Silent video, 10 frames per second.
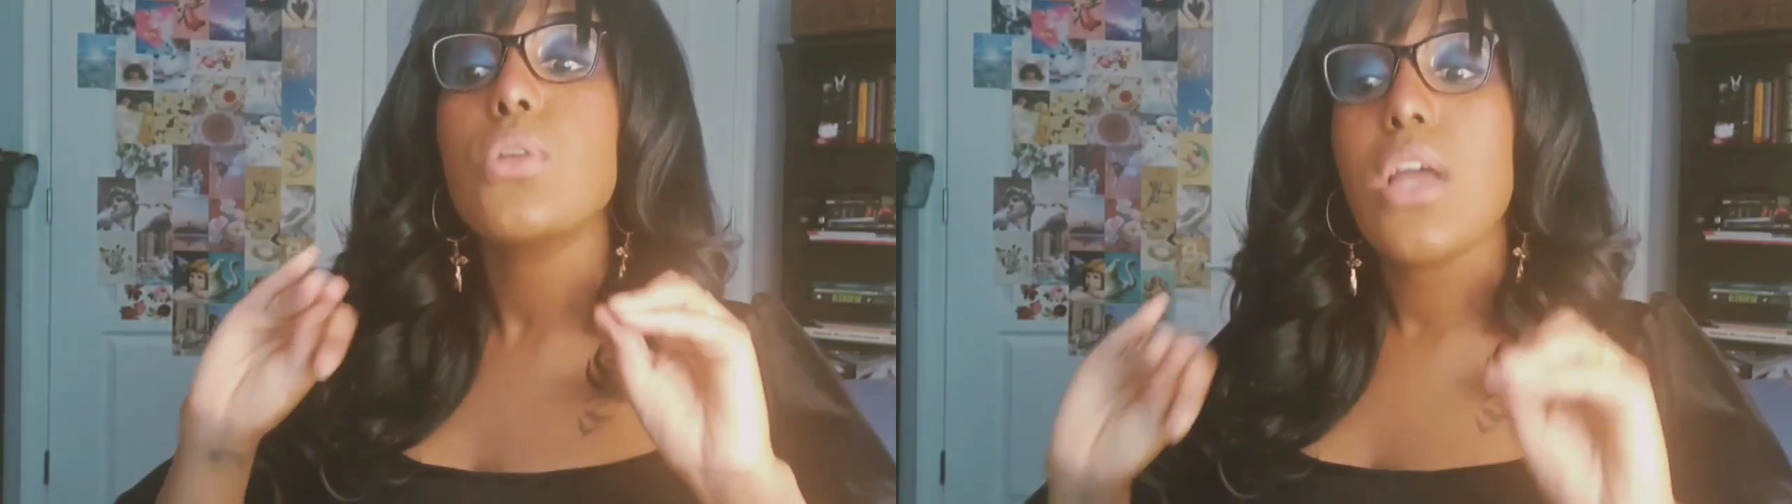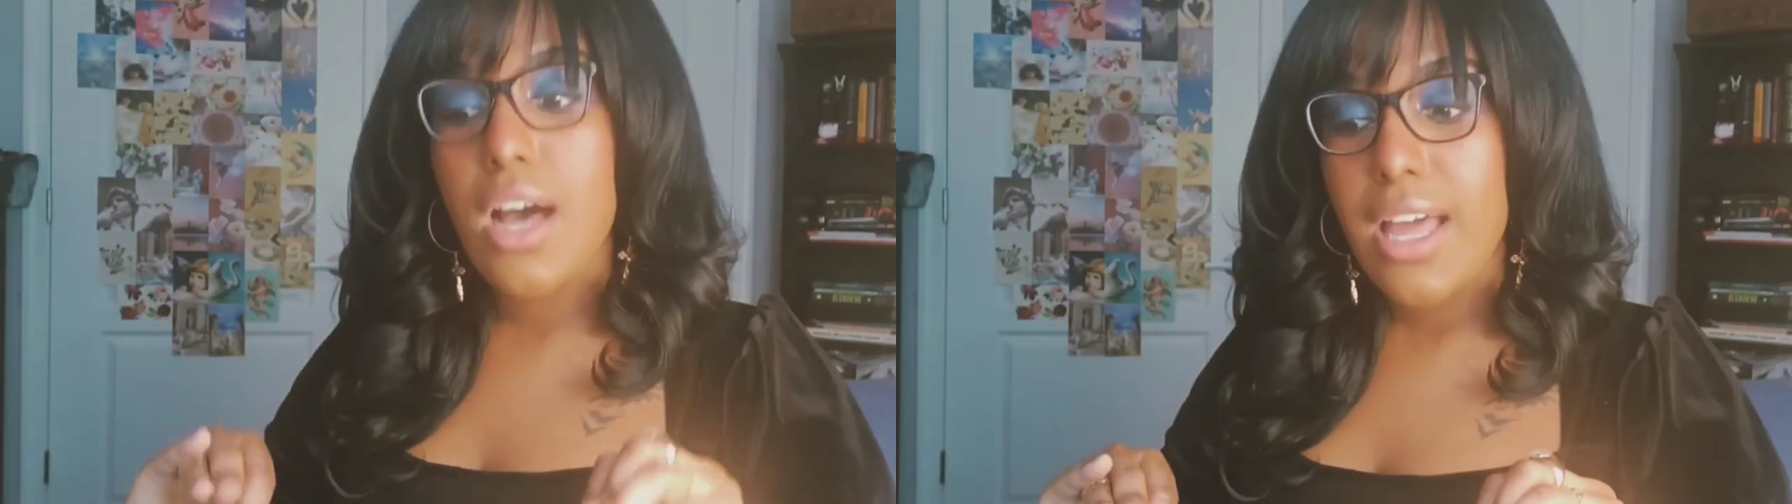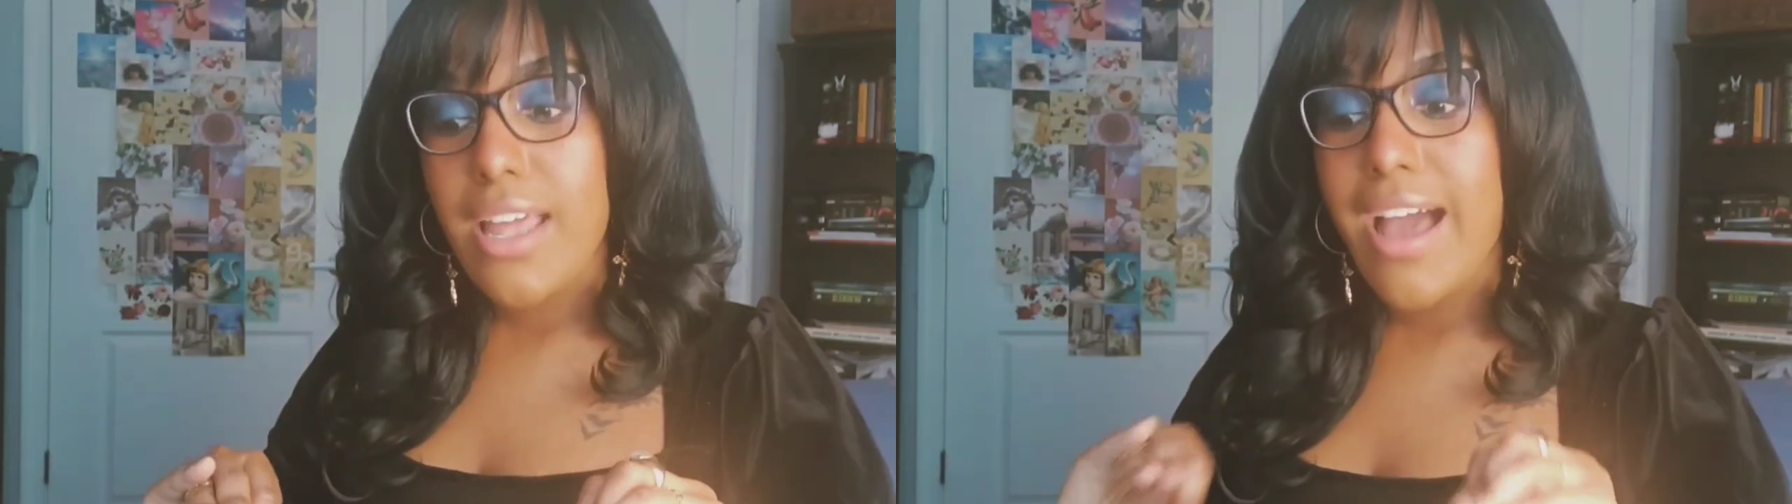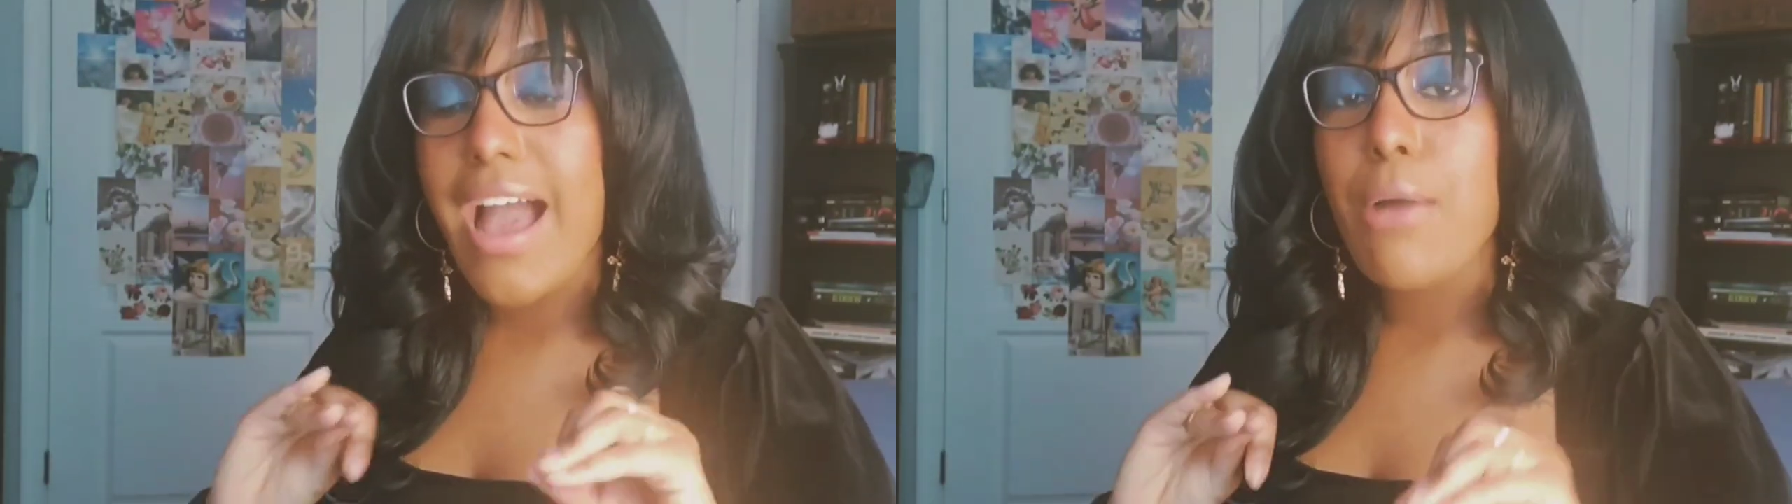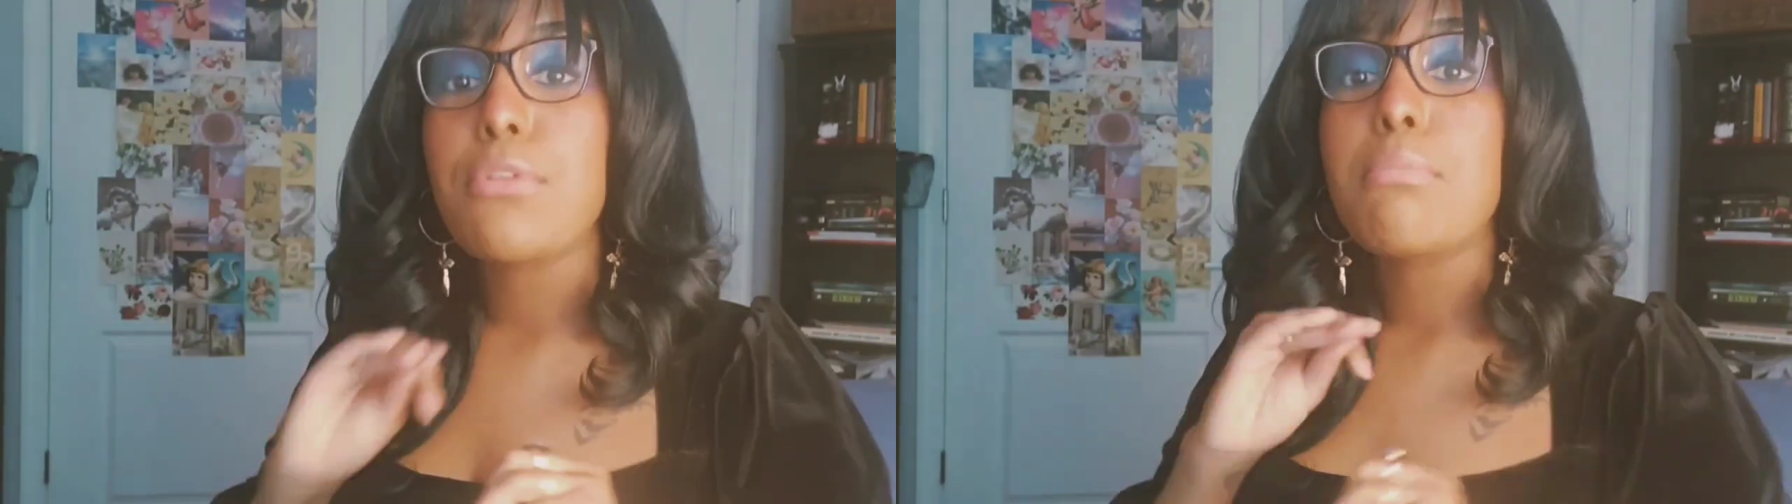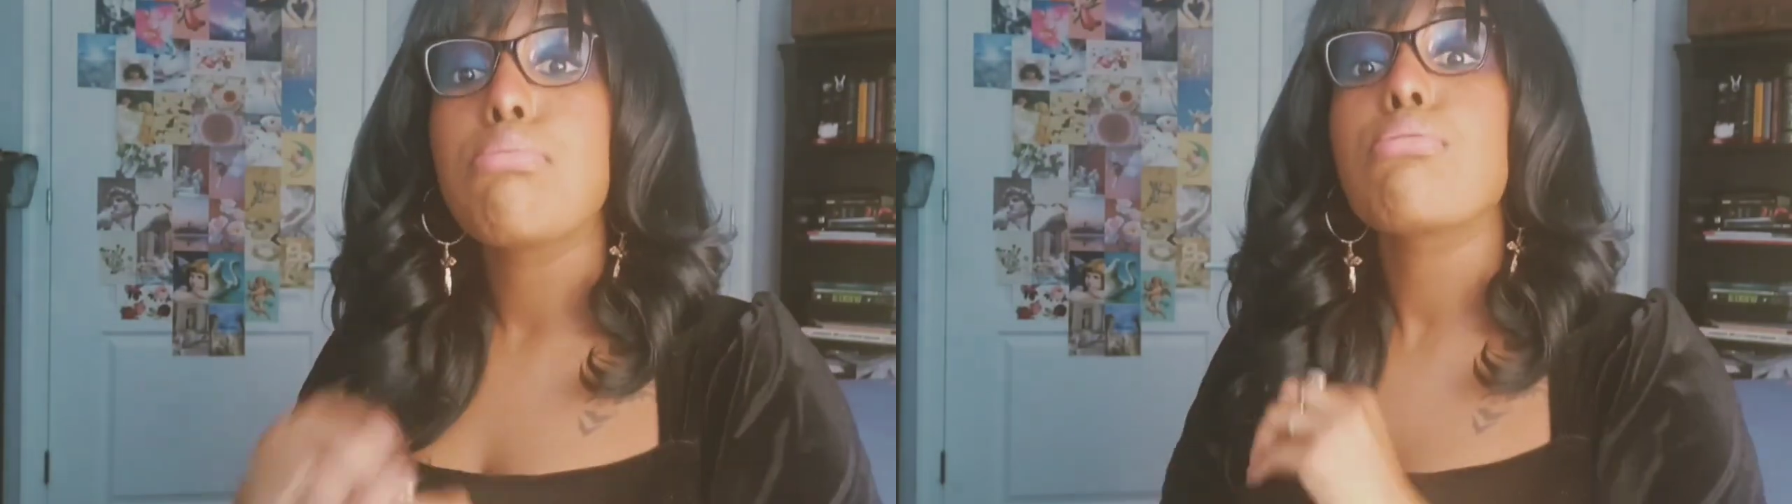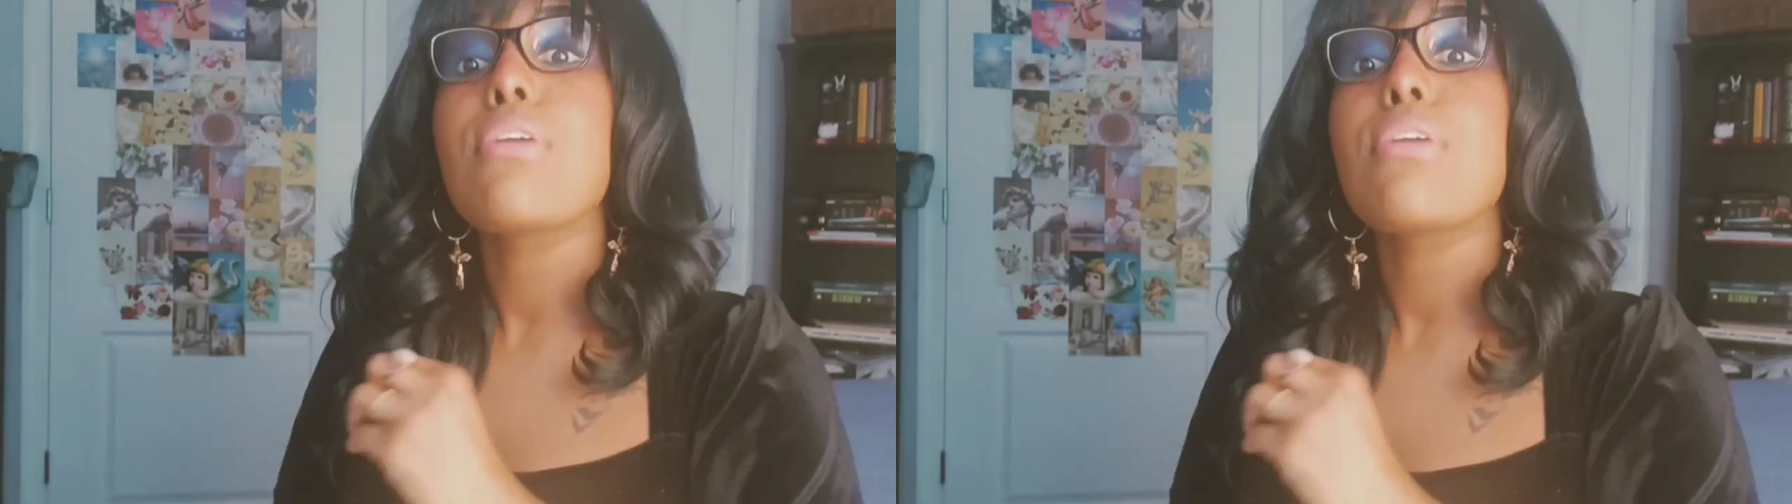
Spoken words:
not, I would